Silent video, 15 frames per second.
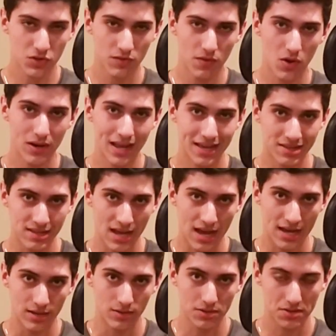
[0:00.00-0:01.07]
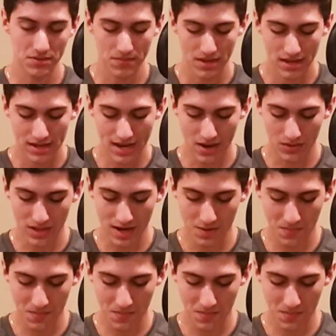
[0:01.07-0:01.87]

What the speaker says: First of all, it has tiles. Now,